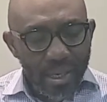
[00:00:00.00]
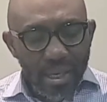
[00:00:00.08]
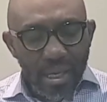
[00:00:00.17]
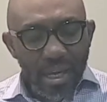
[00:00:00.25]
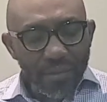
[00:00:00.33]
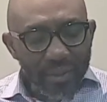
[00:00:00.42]

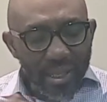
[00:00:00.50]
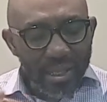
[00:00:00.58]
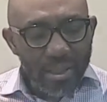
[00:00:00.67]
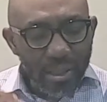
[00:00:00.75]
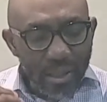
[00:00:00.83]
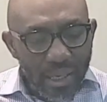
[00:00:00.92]
If then the
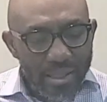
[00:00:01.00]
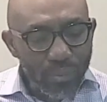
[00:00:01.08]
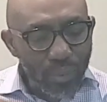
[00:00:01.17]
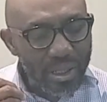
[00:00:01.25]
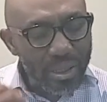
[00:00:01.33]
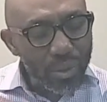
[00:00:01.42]
light
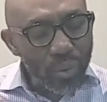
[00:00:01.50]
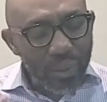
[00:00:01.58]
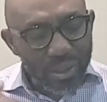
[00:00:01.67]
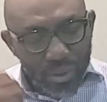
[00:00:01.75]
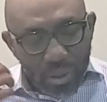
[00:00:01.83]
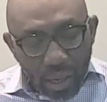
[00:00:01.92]
within you is
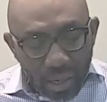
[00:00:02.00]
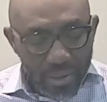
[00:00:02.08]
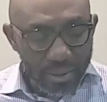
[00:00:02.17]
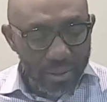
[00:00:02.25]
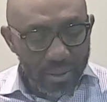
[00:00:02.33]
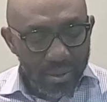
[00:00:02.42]

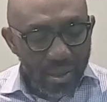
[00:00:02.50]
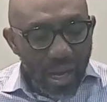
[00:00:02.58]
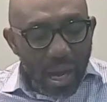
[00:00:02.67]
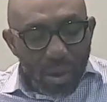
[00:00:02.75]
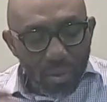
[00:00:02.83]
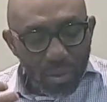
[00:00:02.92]
darkness,
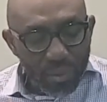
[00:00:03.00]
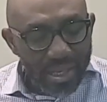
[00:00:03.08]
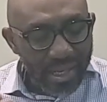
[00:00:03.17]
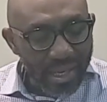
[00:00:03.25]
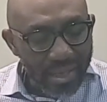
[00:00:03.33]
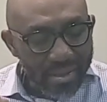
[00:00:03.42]
how great
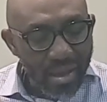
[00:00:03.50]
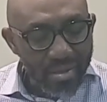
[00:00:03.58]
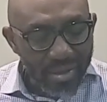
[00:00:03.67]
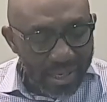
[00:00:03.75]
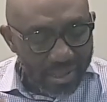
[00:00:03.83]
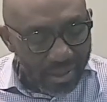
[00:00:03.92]
is
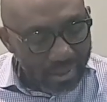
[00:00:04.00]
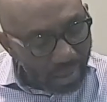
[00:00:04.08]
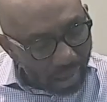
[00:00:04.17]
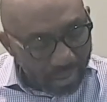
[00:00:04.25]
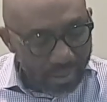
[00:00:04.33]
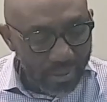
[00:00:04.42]
that
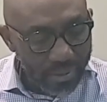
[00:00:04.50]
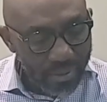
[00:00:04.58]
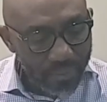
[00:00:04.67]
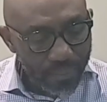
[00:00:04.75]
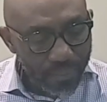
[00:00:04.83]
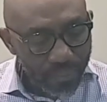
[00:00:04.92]
darkness?
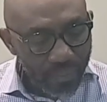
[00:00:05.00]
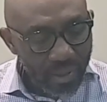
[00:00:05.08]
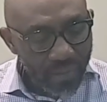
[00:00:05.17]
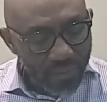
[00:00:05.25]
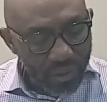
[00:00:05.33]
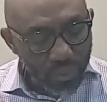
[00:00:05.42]

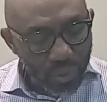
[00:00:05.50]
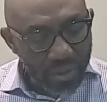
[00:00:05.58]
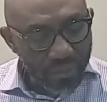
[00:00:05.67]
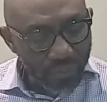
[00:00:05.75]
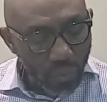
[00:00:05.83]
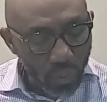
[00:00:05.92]
Verse
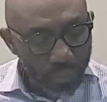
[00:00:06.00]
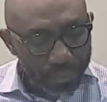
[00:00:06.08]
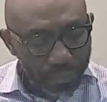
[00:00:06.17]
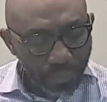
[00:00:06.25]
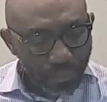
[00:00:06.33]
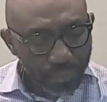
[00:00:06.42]
24,
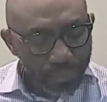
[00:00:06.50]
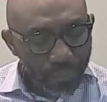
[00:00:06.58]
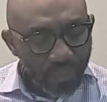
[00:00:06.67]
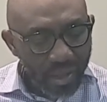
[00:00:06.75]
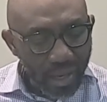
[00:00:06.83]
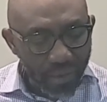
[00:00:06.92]

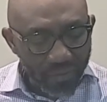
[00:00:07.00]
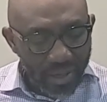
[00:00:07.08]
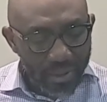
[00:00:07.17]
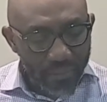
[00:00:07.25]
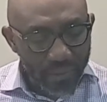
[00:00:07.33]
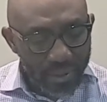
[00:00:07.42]
our final
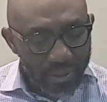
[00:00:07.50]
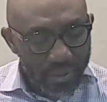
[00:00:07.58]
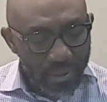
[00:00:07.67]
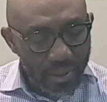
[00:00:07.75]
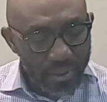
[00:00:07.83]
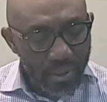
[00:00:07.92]
verse, it
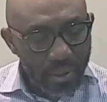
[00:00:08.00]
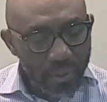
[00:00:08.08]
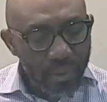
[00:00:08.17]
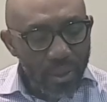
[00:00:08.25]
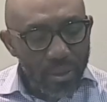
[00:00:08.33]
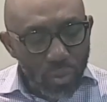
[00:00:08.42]
says,
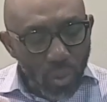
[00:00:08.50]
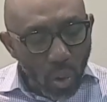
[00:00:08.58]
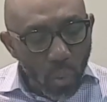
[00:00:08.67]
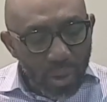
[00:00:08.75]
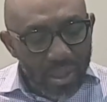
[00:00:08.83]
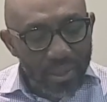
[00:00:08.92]
no
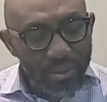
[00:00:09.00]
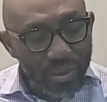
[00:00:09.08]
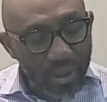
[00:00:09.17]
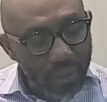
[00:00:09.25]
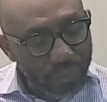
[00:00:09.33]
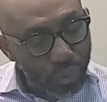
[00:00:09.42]
one can
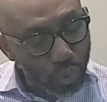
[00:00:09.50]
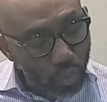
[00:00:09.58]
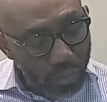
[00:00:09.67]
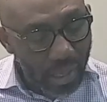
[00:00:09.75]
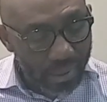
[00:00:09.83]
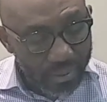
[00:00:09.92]
serve two
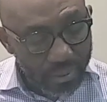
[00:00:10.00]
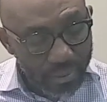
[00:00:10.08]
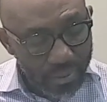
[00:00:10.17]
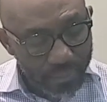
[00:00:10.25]
masters.